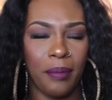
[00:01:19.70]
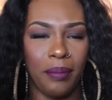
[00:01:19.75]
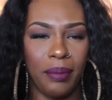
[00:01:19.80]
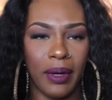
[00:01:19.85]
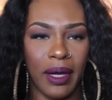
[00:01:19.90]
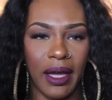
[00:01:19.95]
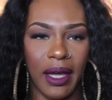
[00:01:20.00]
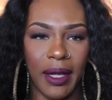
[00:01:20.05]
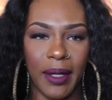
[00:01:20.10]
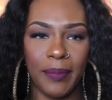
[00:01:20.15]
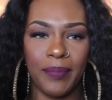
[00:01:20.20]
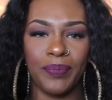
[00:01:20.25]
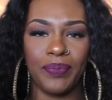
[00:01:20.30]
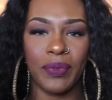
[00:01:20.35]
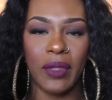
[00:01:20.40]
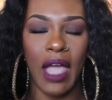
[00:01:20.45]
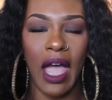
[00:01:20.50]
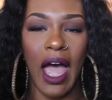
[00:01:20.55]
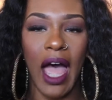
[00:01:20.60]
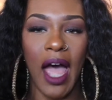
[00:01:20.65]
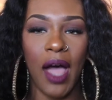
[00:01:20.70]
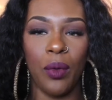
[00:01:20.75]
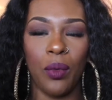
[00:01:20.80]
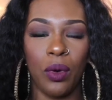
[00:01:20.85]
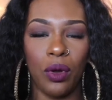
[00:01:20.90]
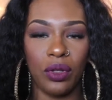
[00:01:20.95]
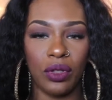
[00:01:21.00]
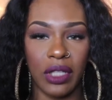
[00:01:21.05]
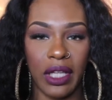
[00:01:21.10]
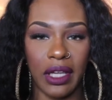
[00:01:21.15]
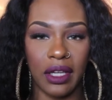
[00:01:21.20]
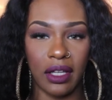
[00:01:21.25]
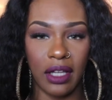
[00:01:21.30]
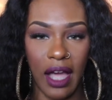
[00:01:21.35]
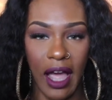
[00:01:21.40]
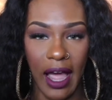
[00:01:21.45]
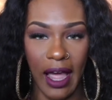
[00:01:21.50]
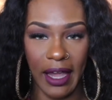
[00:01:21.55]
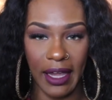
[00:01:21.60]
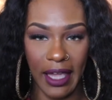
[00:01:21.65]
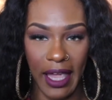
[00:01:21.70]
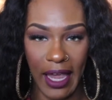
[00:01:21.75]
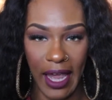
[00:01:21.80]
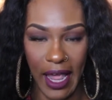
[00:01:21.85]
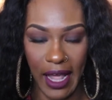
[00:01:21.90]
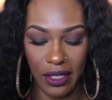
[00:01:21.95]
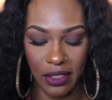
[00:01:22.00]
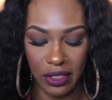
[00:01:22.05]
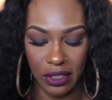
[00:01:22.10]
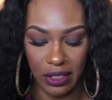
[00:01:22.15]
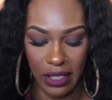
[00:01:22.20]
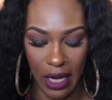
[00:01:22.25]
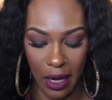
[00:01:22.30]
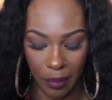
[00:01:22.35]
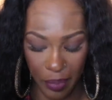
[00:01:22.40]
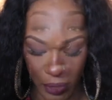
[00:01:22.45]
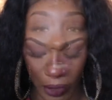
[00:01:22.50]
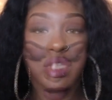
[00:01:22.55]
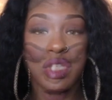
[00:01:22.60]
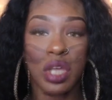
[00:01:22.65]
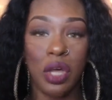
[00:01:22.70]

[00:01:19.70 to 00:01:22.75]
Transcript: but I will link i kate house down below.